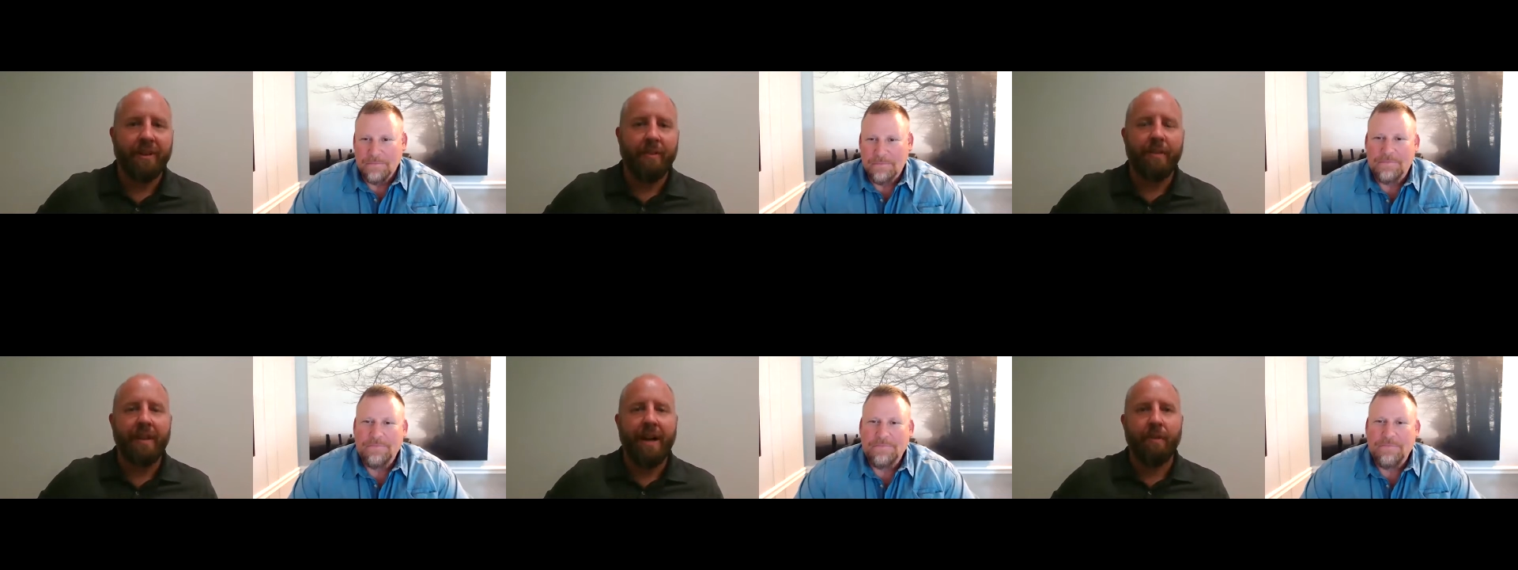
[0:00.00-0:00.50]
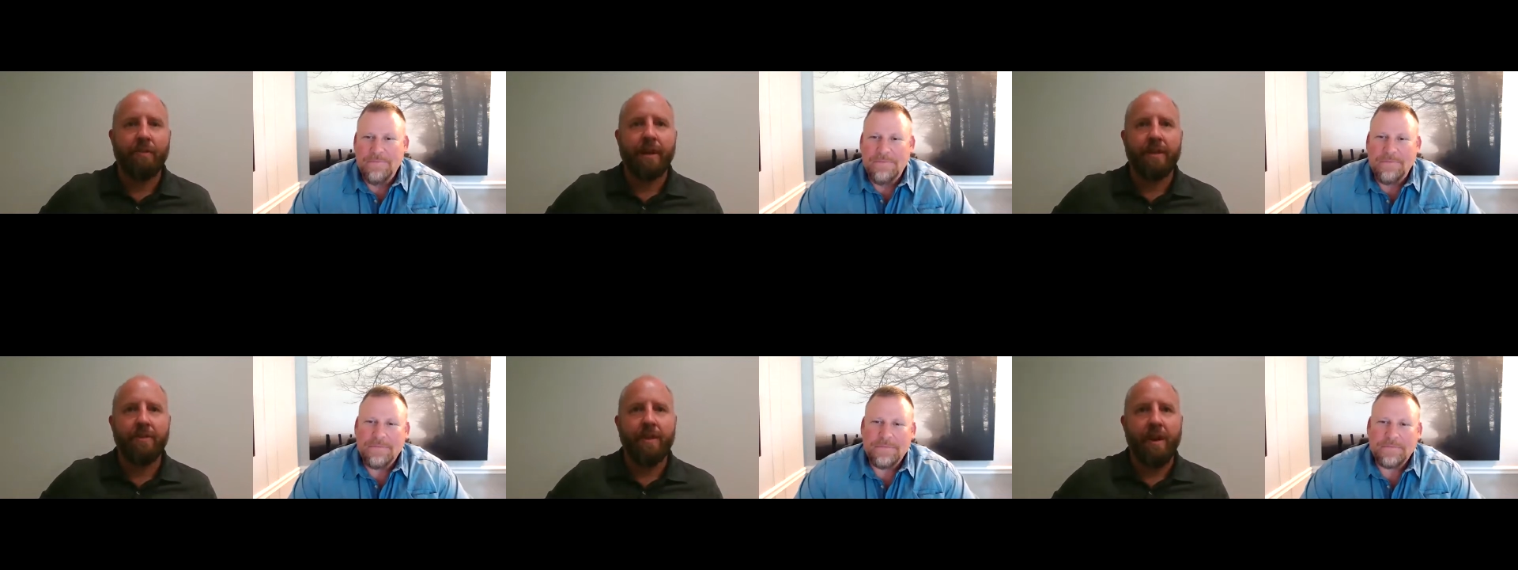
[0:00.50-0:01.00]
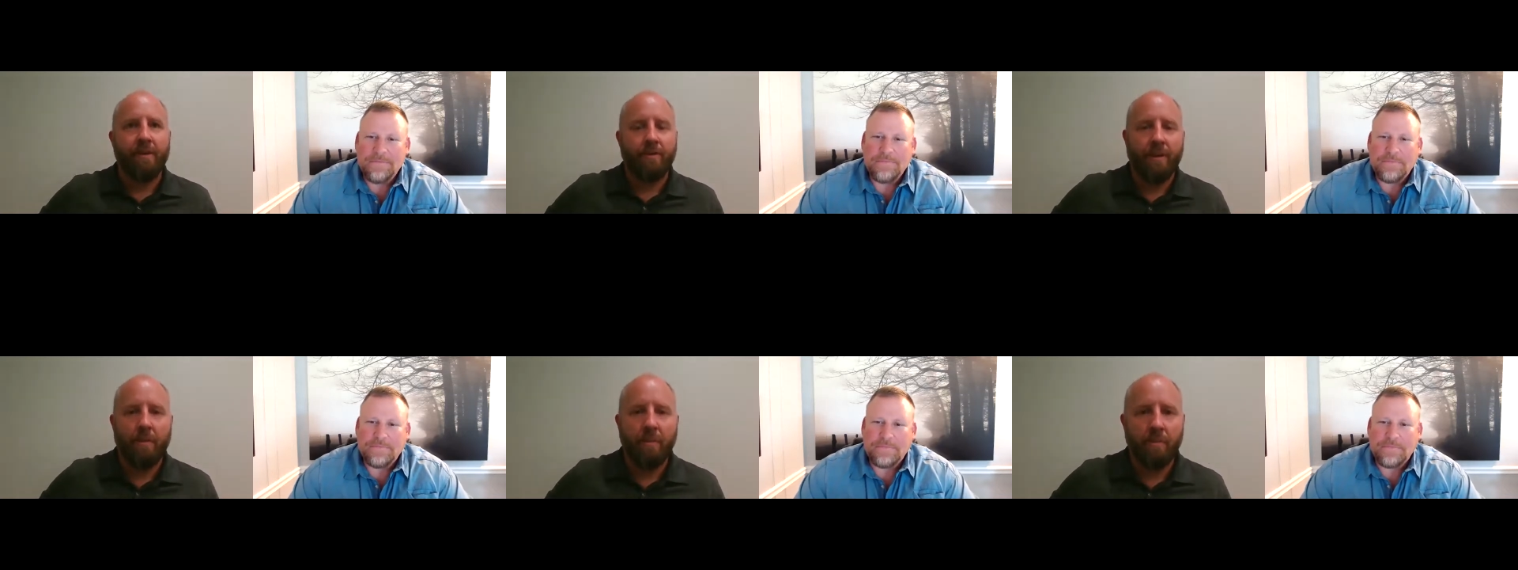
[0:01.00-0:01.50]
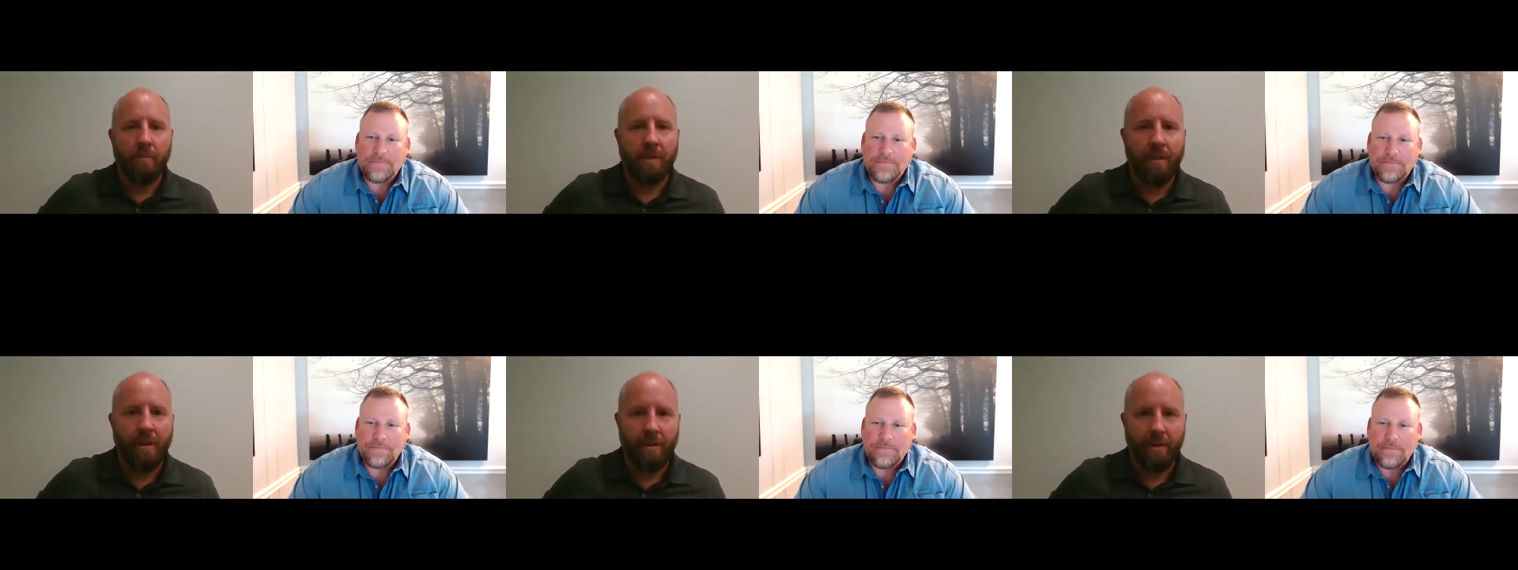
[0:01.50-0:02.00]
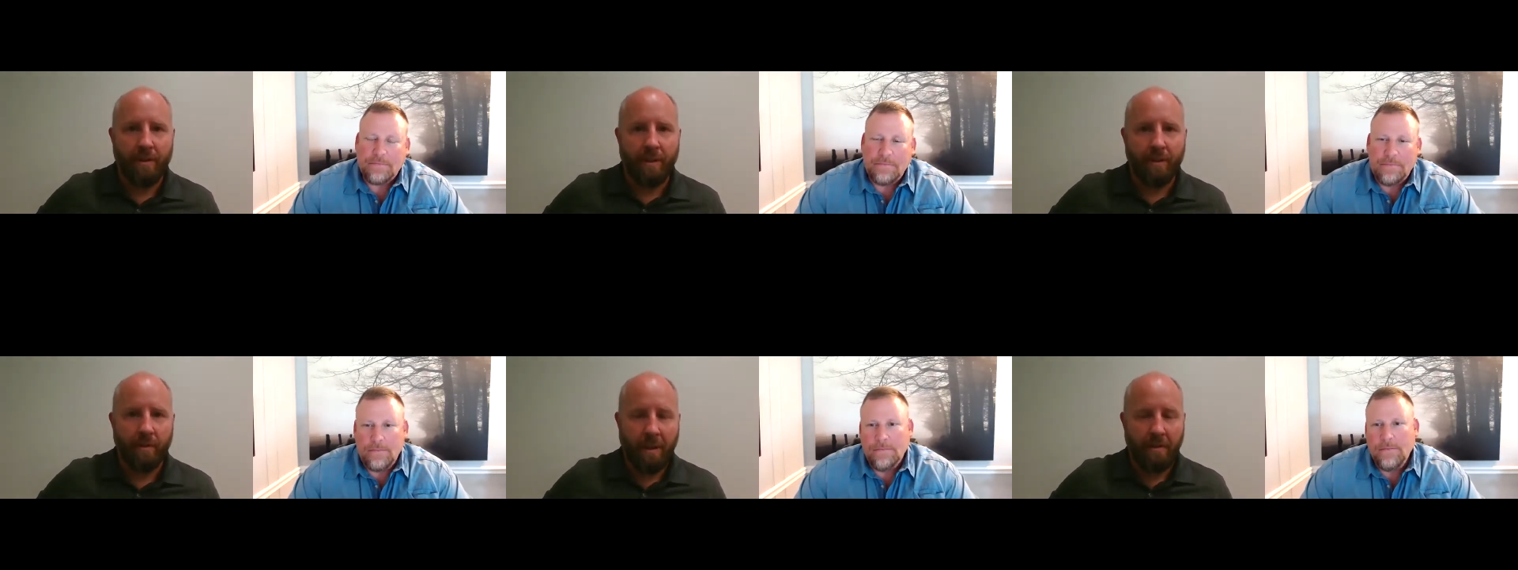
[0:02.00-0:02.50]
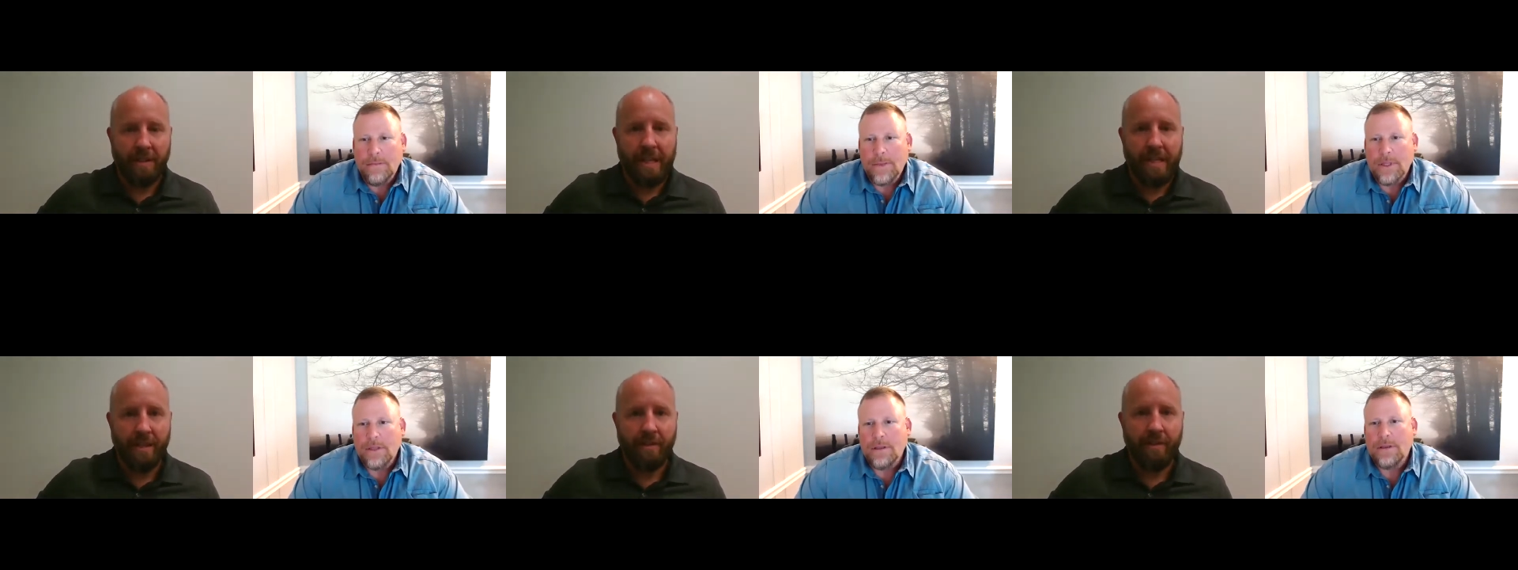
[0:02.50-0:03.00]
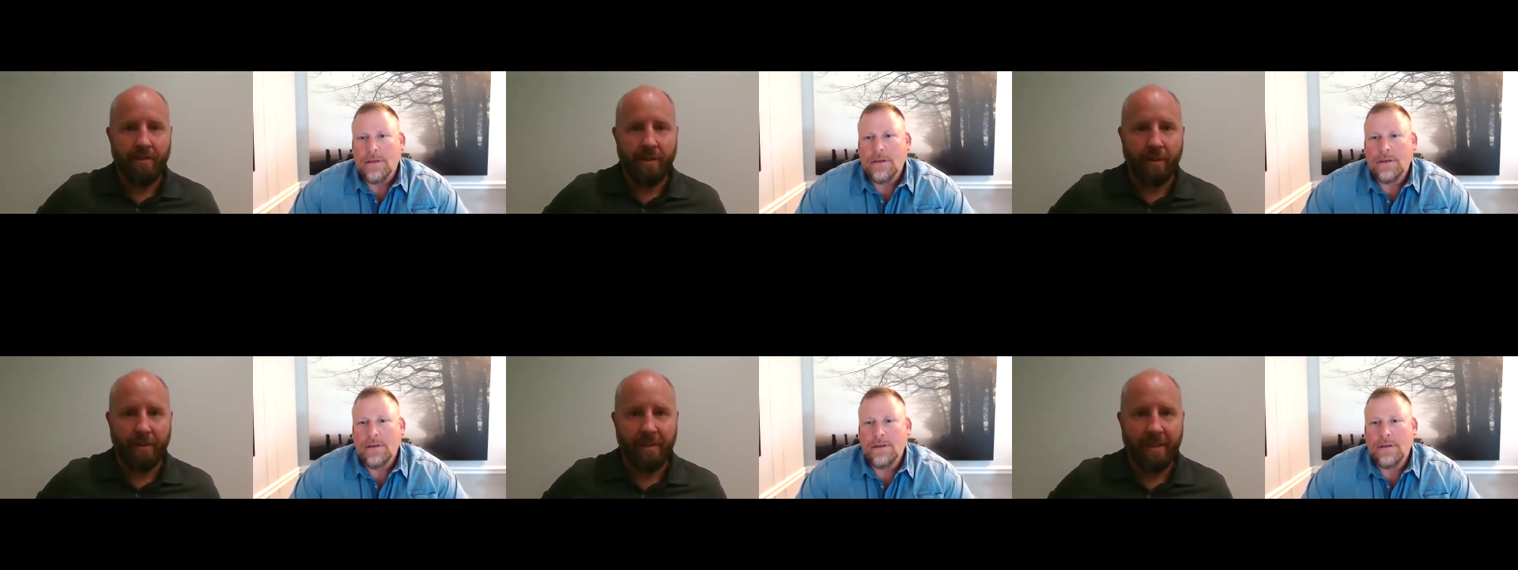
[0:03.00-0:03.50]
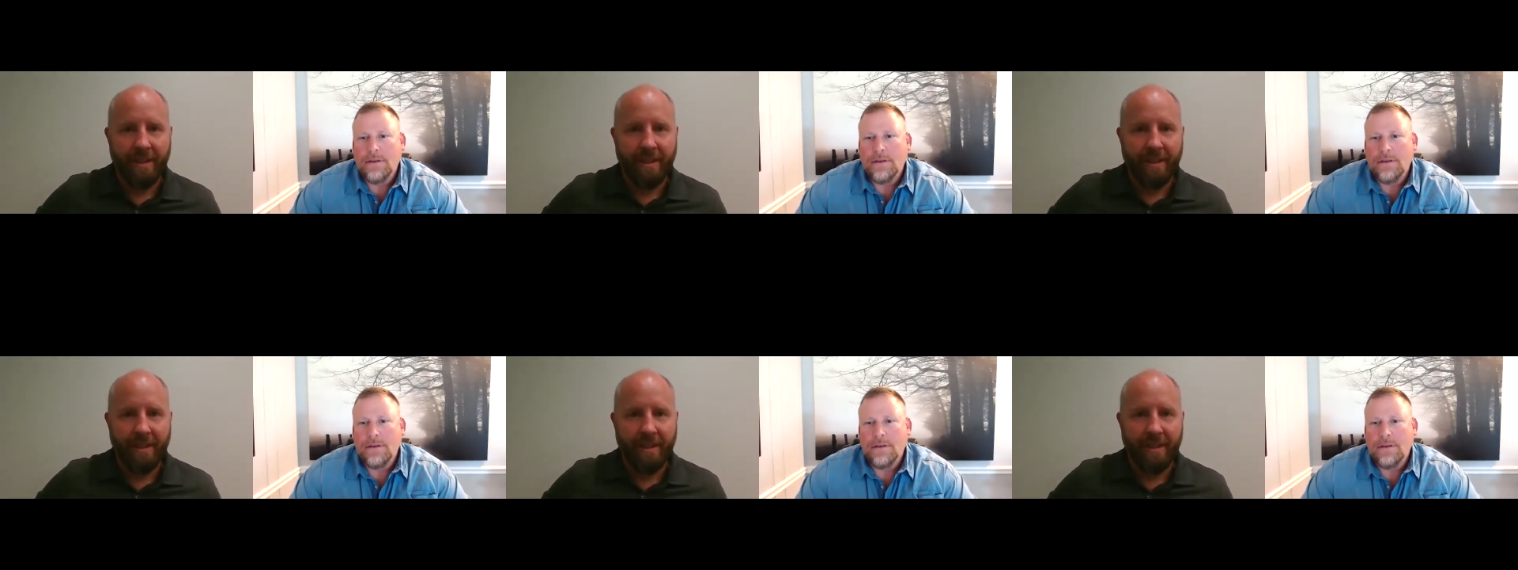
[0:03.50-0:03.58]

Speaker 1: but I read Donald Trump's book, Art of the Deal, when I was eighteen years old.